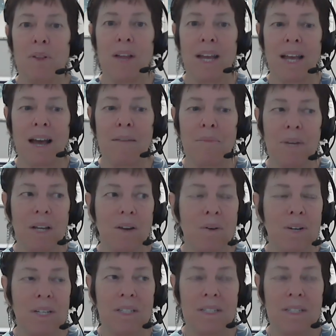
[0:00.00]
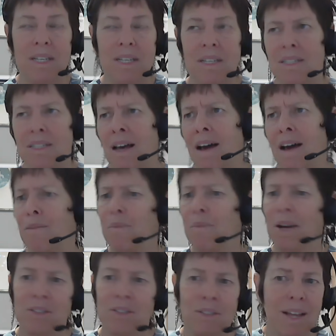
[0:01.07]
Like I've been going to see this
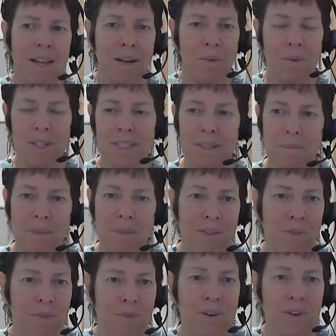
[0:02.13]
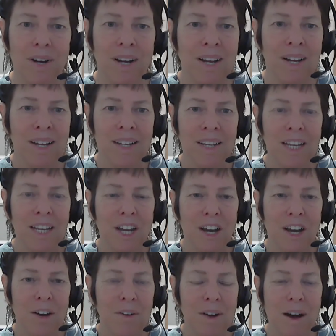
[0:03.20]
chiropractor like once a month for,
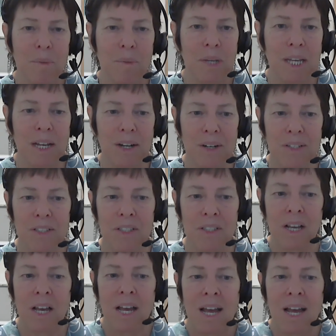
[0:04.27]
a couple of years.